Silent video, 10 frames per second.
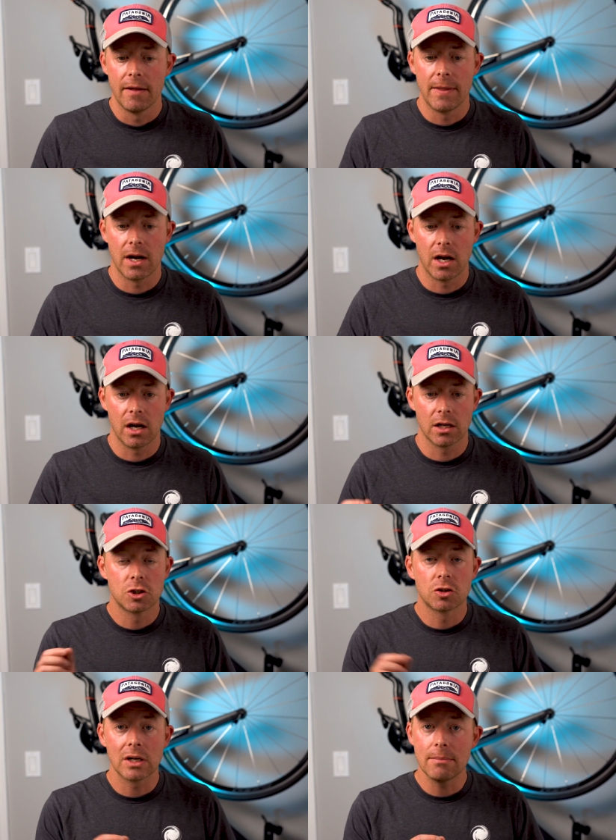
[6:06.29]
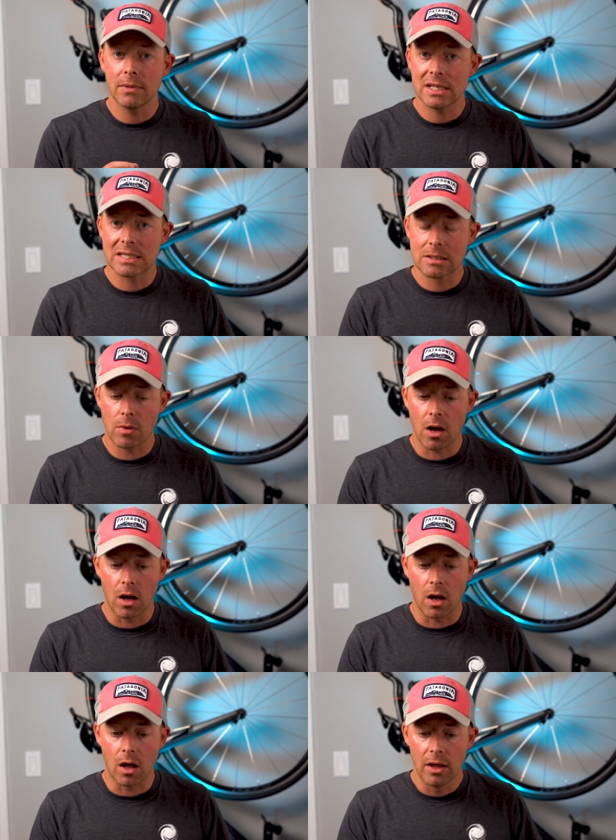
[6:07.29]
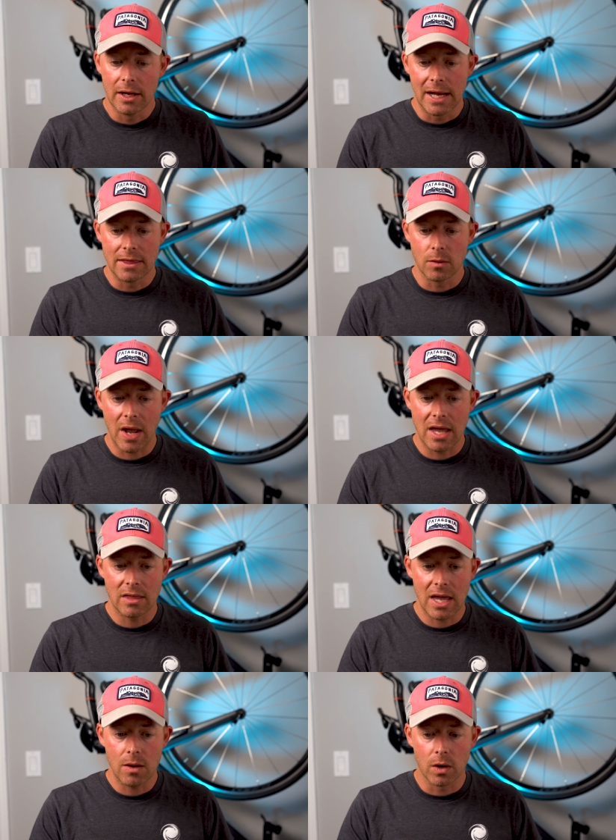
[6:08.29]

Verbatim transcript: They're extremely small, and the way they